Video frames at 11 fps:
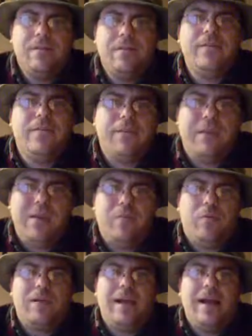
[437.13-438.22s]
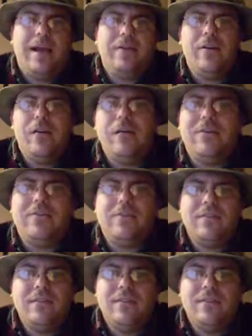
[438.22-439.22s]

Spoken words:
You're the people guy. You're always